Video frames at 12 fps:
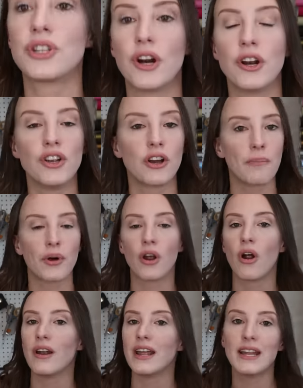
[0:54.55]
shirt, you can put
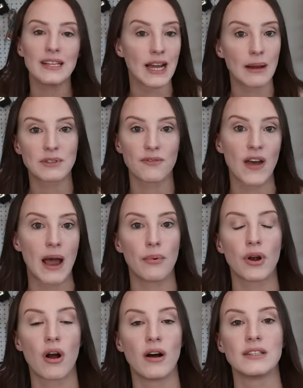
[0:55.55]
it on any types of
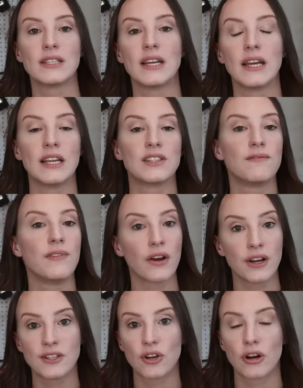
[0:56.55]
fabric content. It's
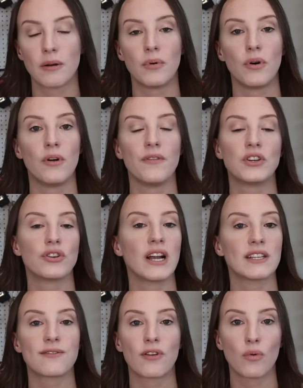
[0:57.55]
very durable. The
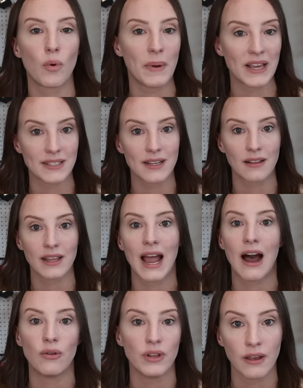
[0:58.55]
transfer will
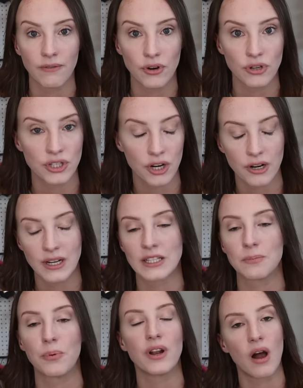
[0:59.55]
basically outlive your shirt.
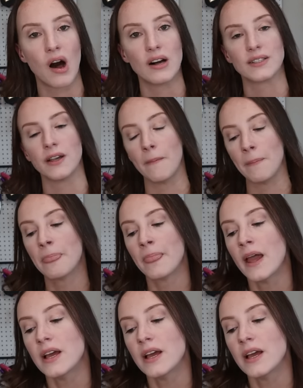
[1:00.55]
It's pretty awesome.